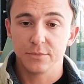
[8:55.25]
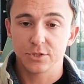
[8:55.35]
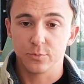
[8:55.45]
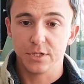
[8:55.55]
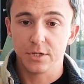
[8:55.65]

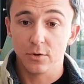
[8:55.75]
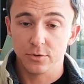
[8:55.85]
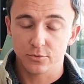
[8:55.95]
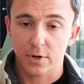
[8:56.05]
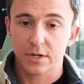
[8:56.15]
So we go
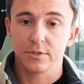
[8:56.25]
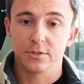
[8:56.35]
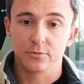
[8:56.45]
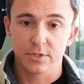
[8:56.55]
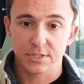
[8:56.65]
directly to
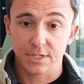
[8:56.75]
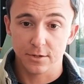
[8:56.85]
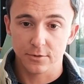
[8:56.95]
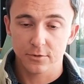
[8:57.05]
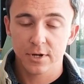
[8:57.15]
the real estate
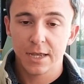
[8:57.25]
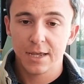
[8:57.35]
owner,